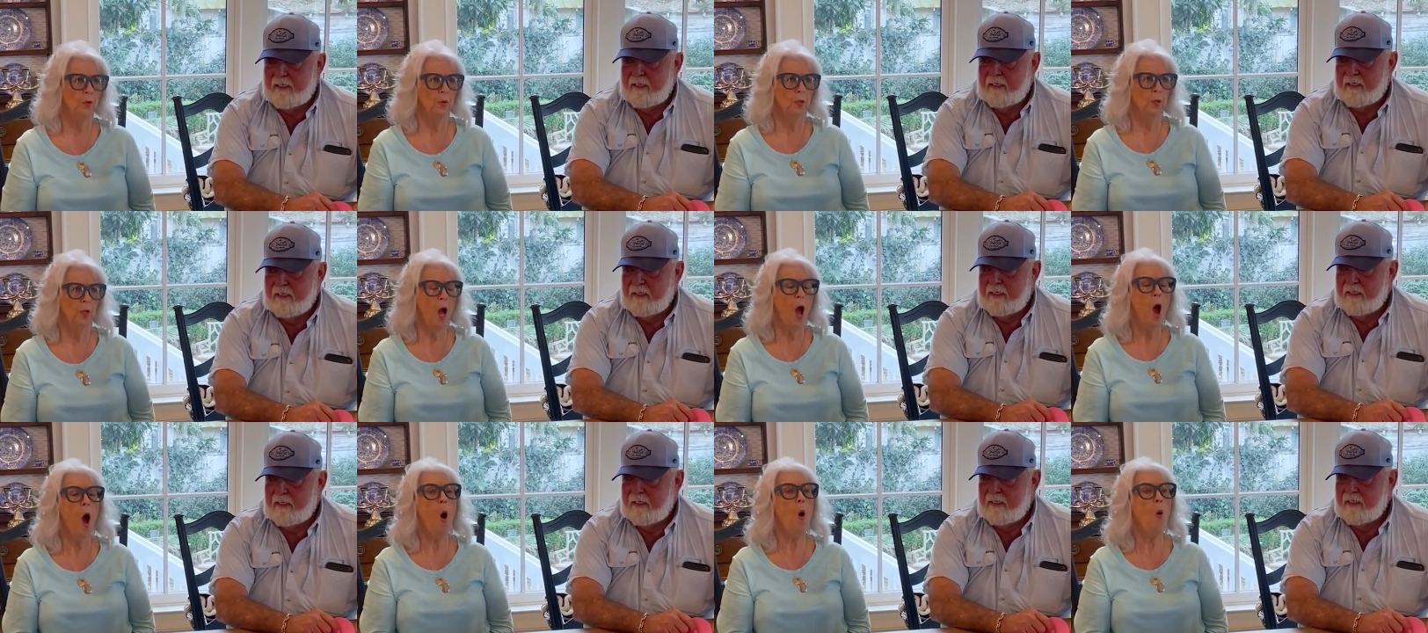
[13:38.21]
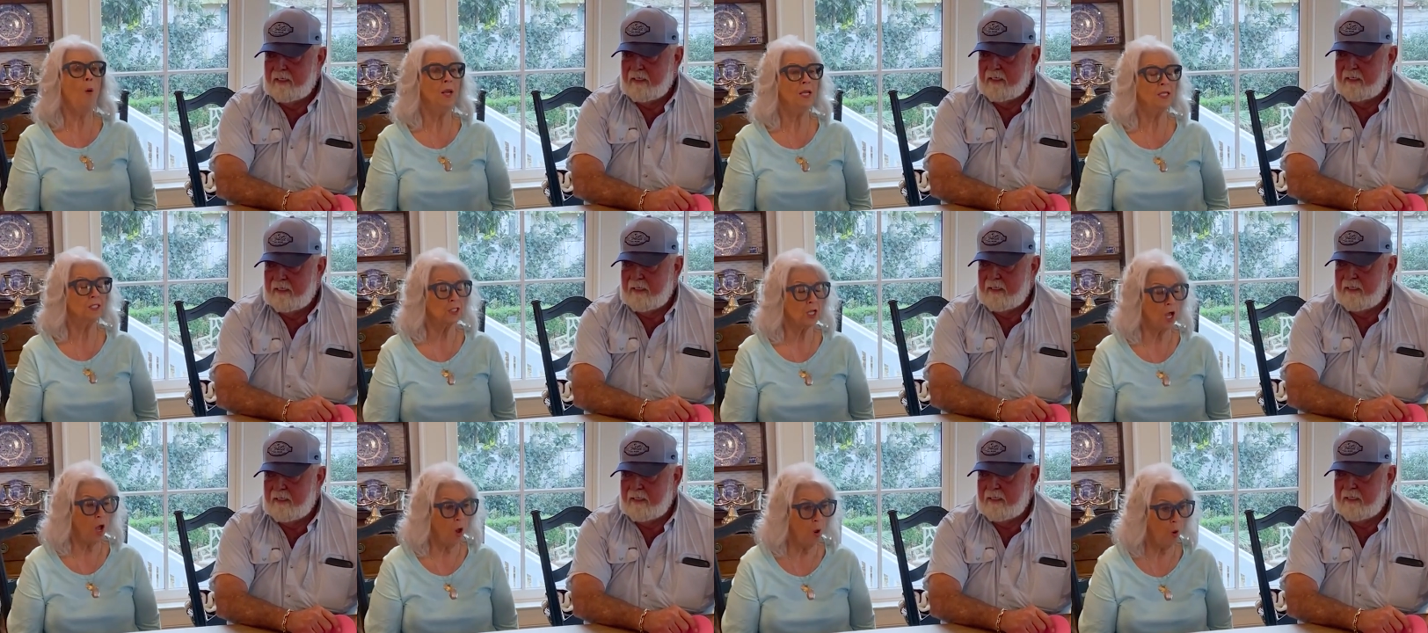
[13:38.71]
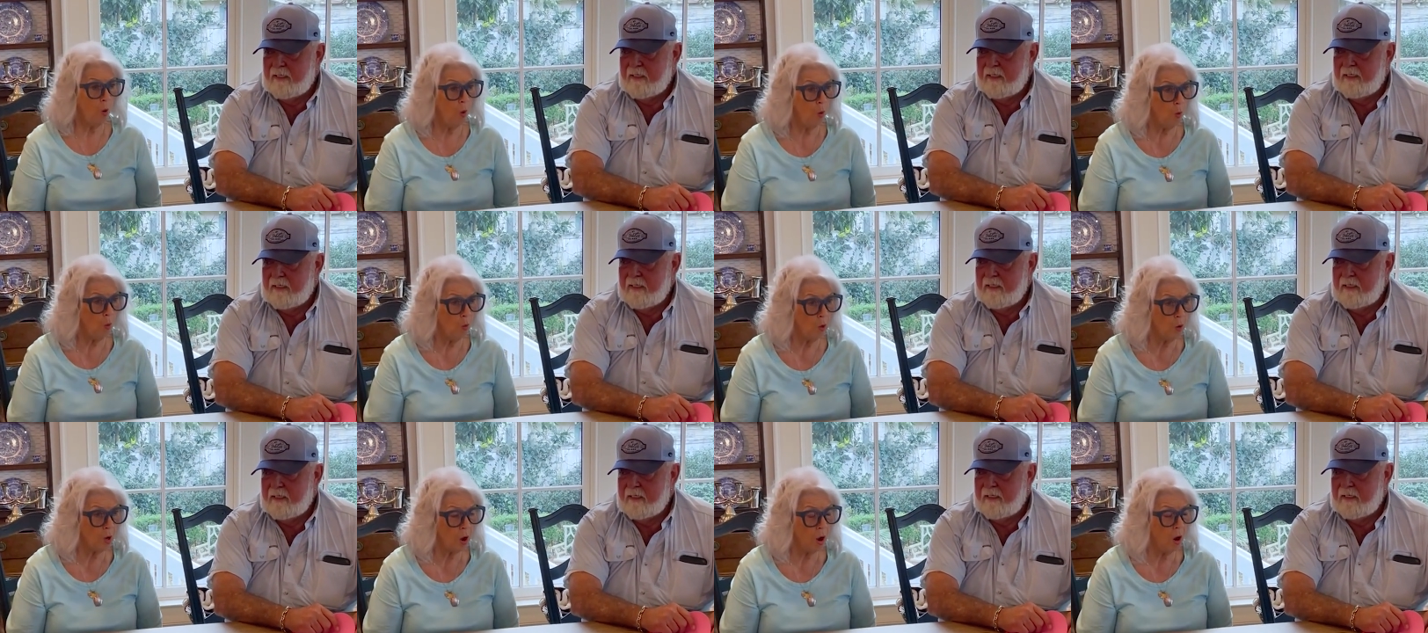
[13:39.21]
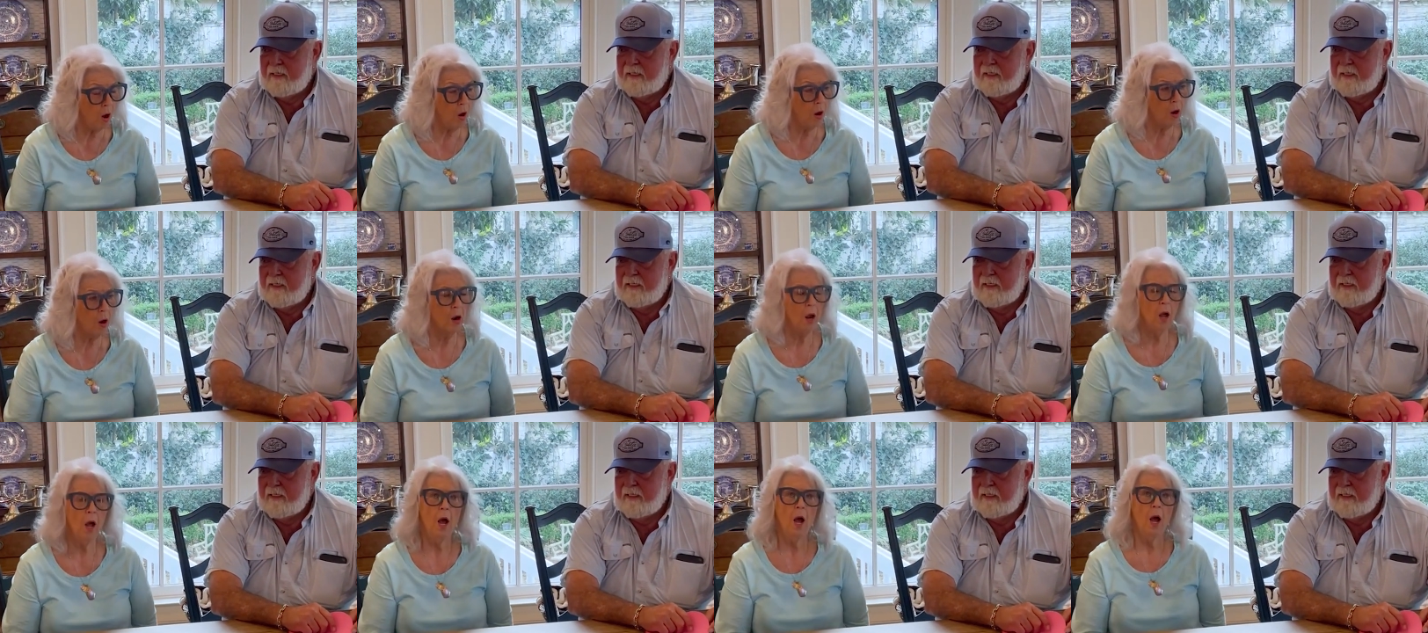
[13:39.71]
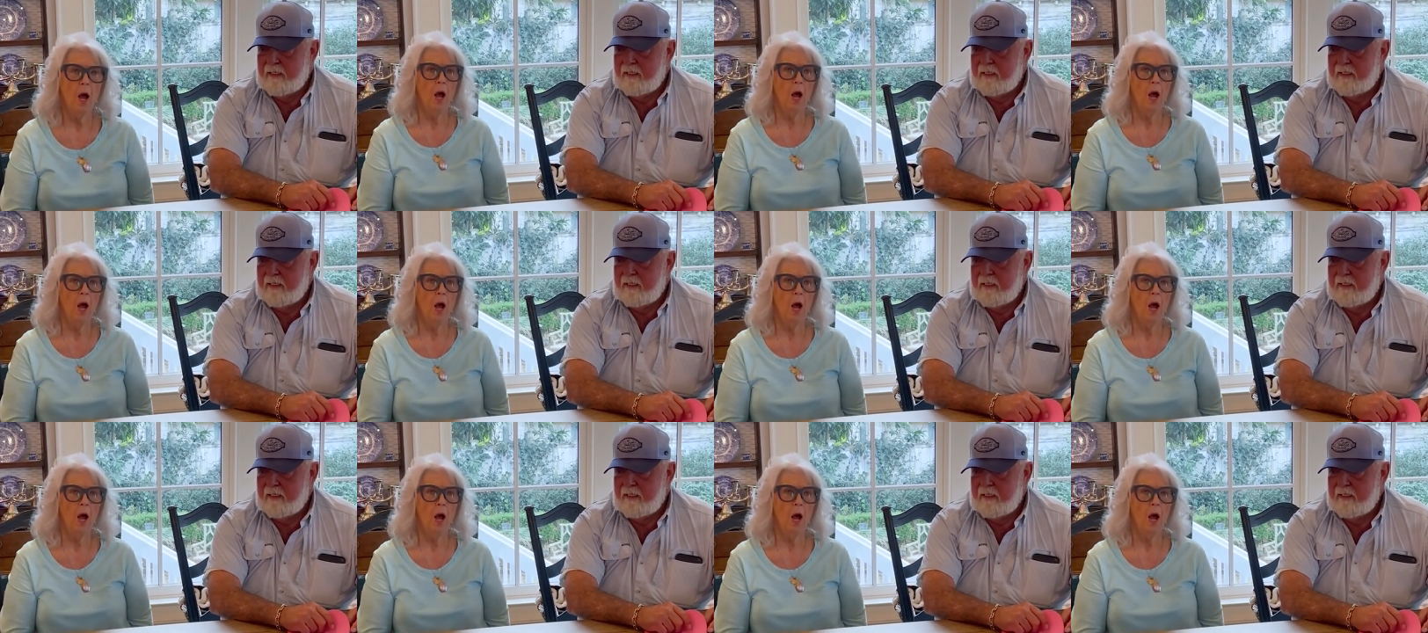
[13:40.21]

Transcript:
Speaker 1: The, oh, his, his old vintage. car.